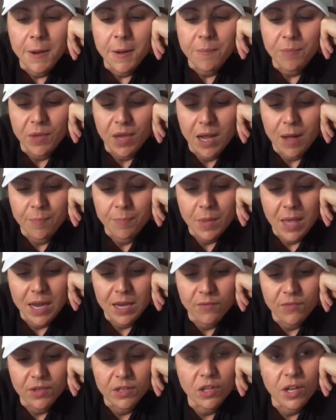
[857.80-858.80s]

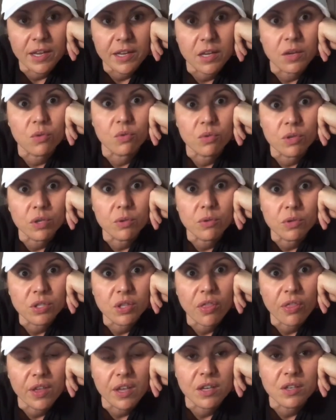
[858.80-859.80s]
And if you like it real
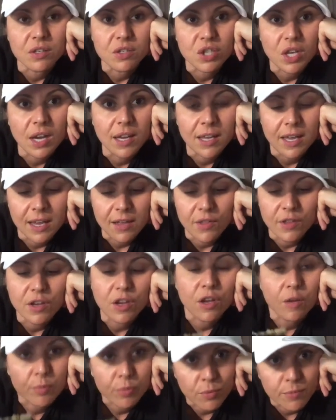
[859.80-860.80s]
thick and chunky, then
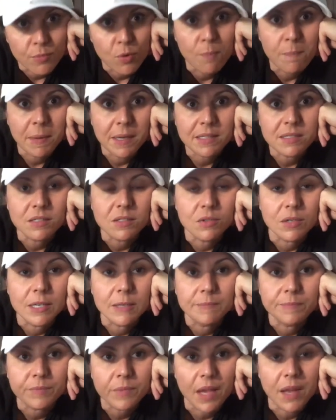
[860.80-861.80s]
you can put more pasta
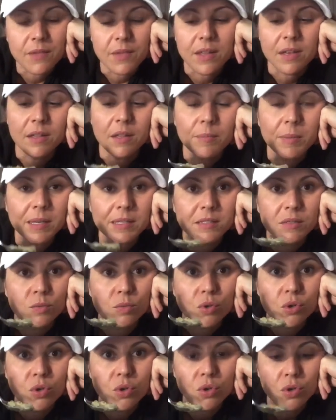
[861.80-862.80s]
in, and then the pasta
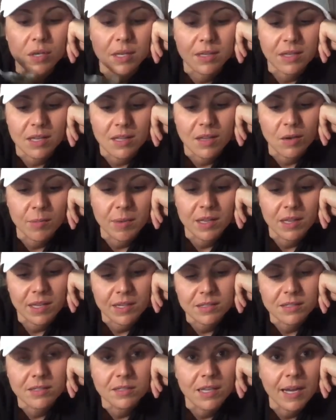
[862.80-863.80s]
will cook, and then there'll be
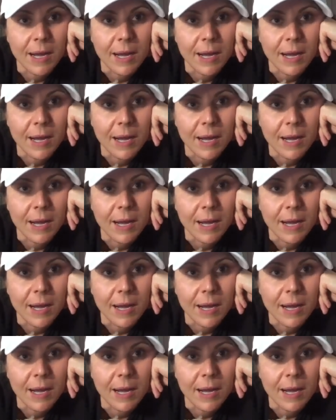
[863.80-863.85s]
less,